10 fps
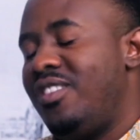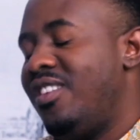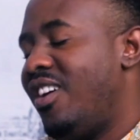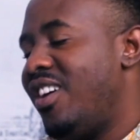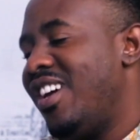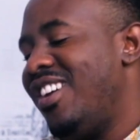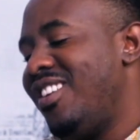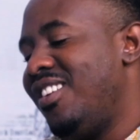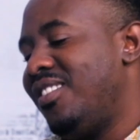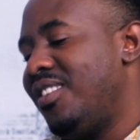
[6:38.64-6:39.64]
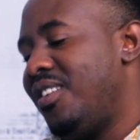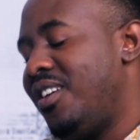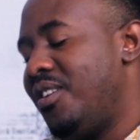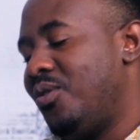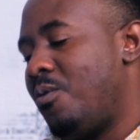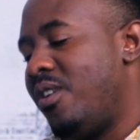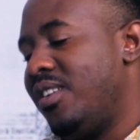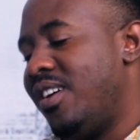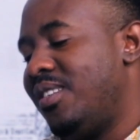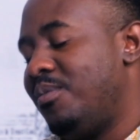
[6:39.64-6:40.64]
Yeah, it is. It is quite
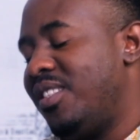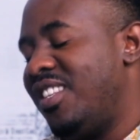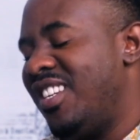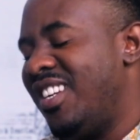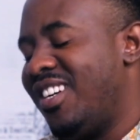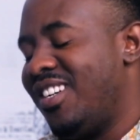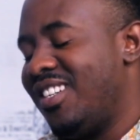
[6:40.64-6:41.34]
nice. But then